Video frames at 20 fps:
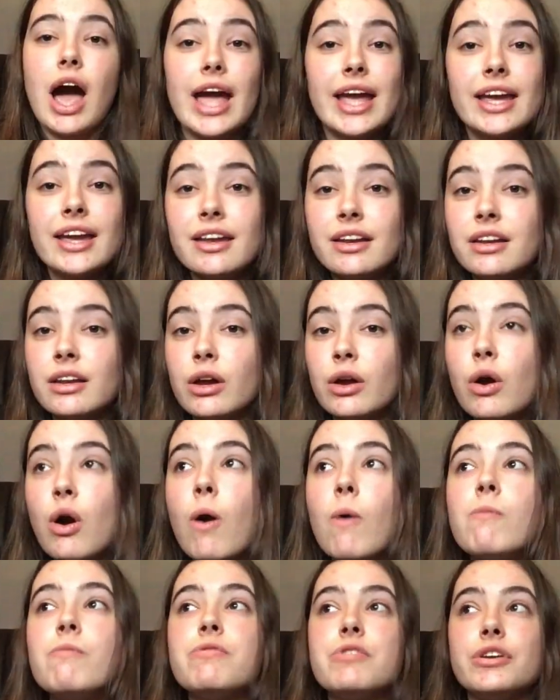I can
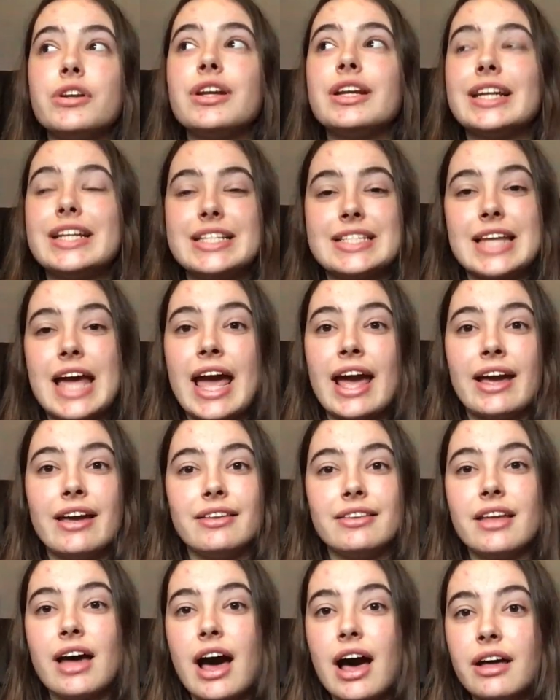confidently
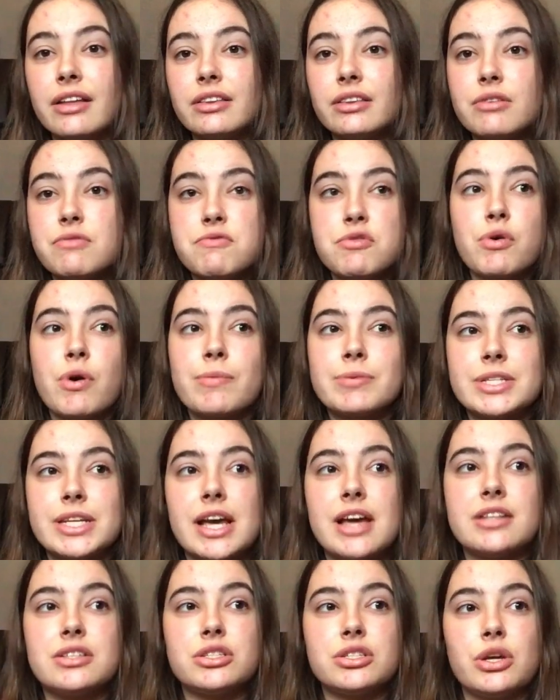say that The View Upstairs